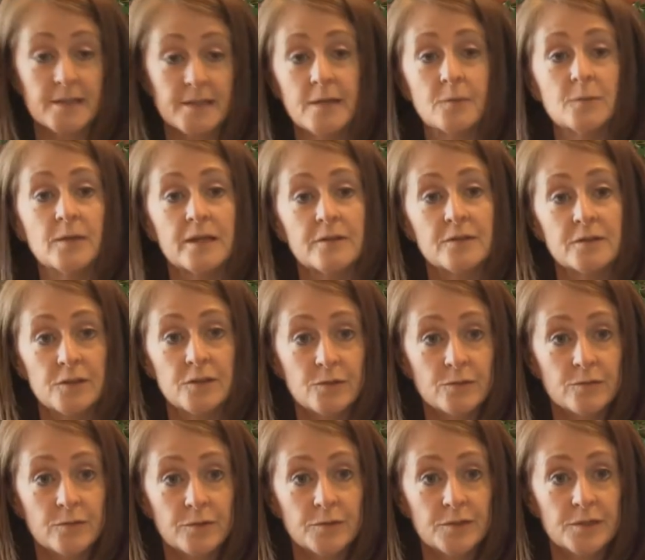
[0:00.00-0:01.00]
is that we have a
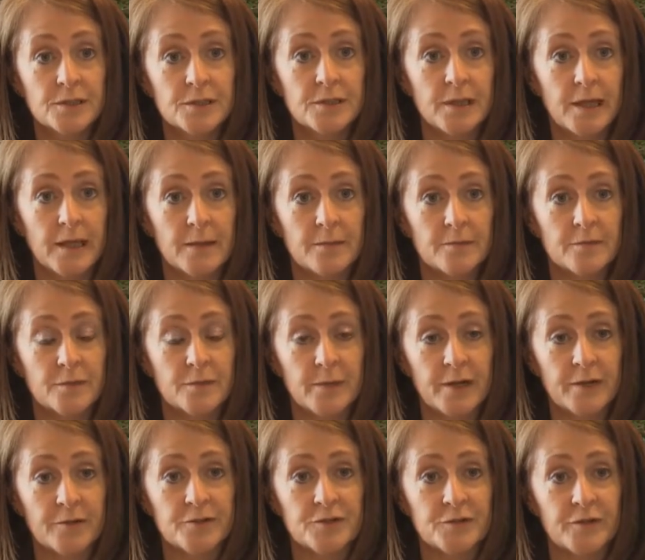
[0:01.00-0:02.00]
new route um, from
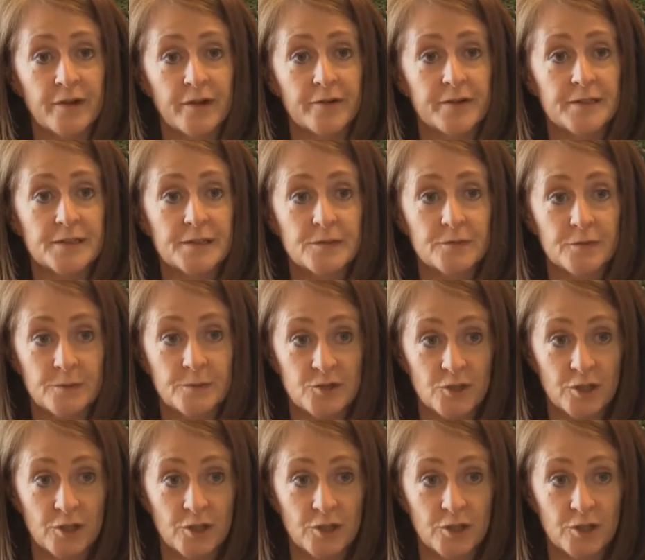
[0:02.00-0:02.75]
Irish Ferries from